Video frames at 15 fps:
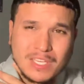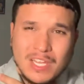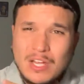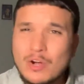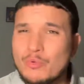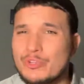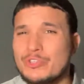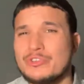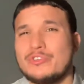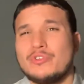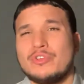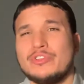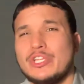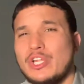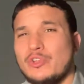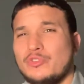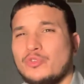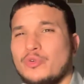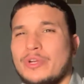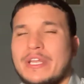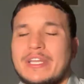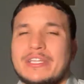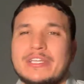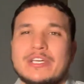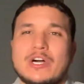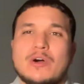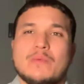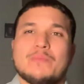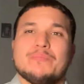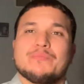Uh, when you're doing don't doing any
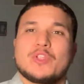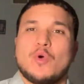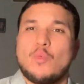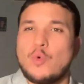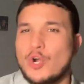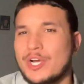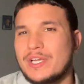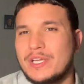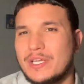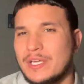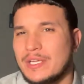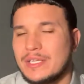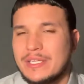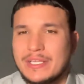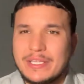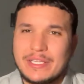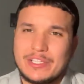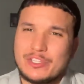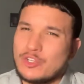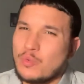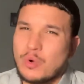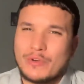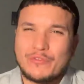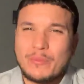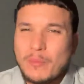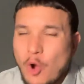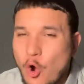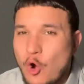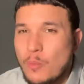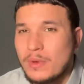um, work, you can work from
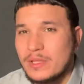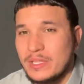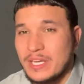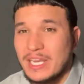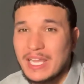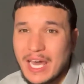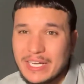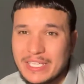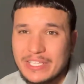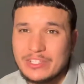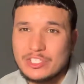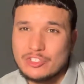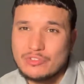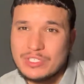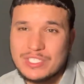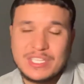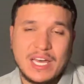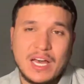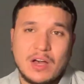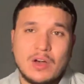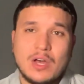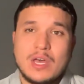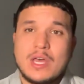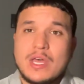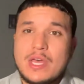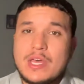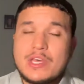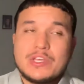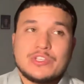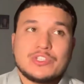home in a lot of industries now.
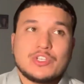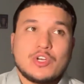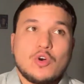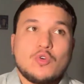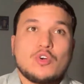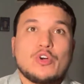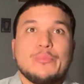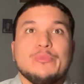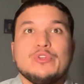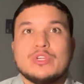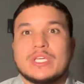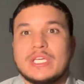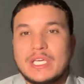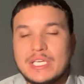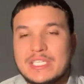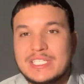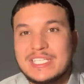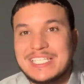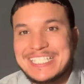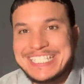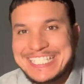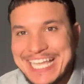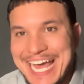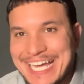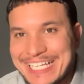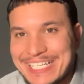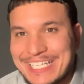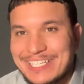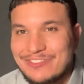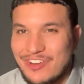So communication is
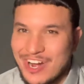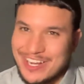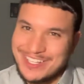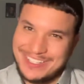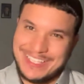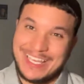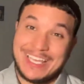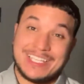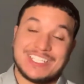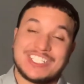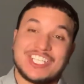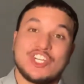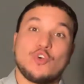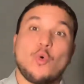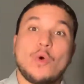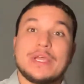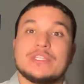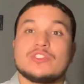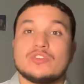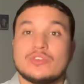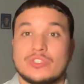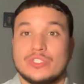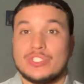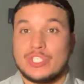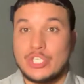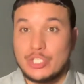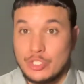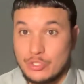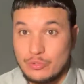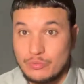lacking, right? And it's going to
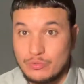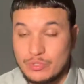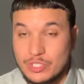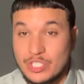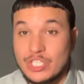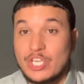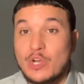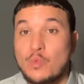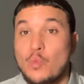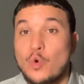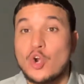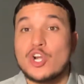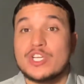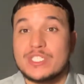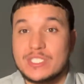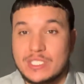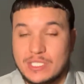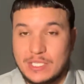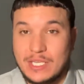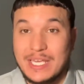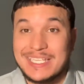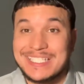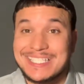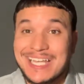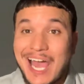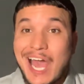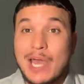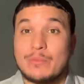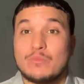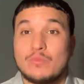continue to get worse as
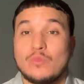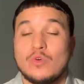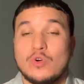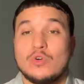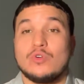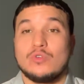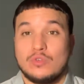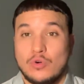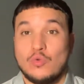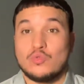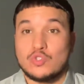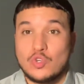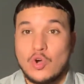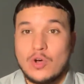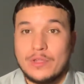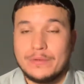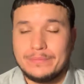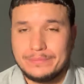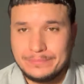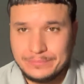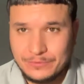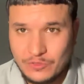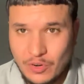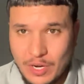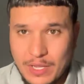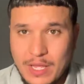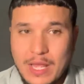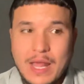time goes on, right?